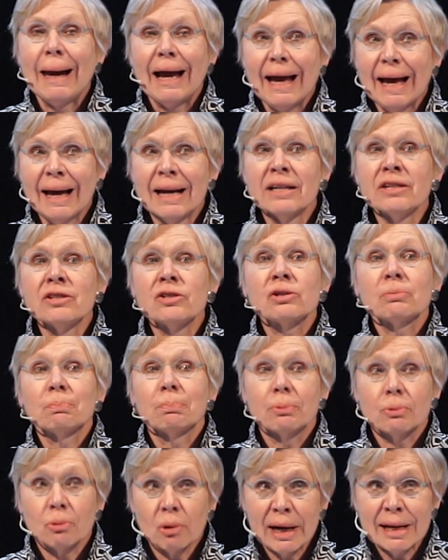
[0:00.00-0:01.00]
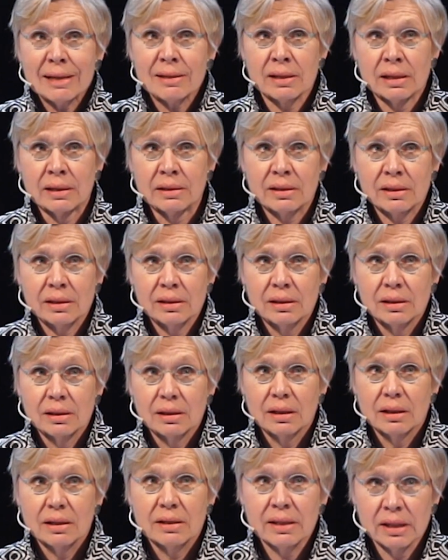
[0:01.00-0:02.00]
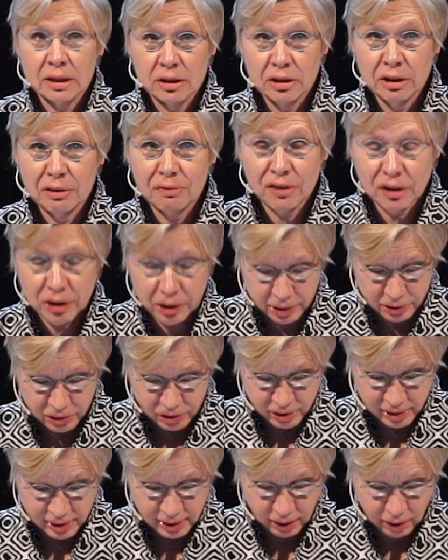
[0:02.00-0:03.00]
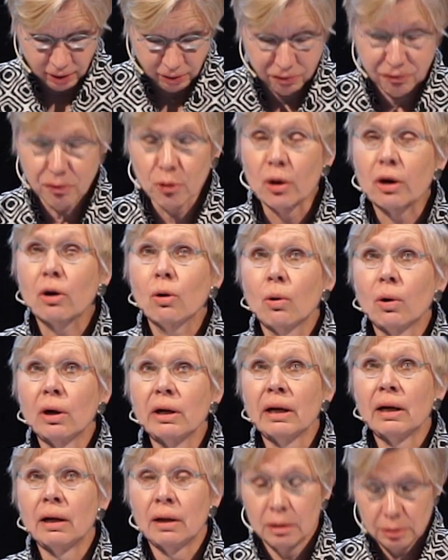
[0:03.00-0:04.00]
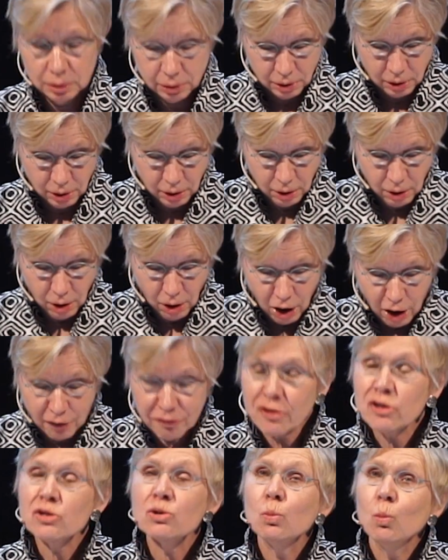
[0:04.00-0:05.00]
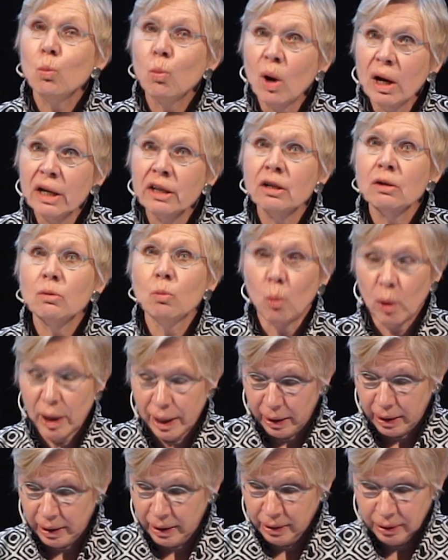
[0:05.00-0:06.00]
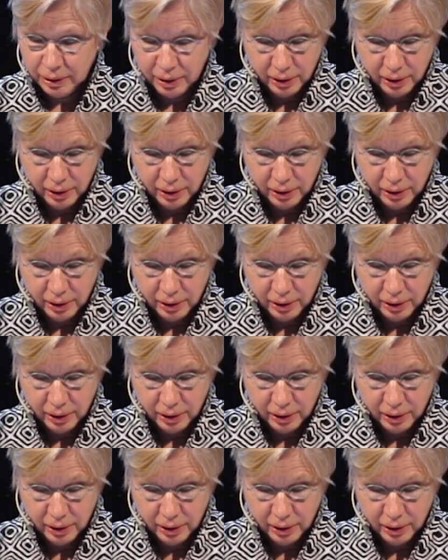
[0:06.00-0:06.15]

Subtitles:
and present significance for Cornell offers one way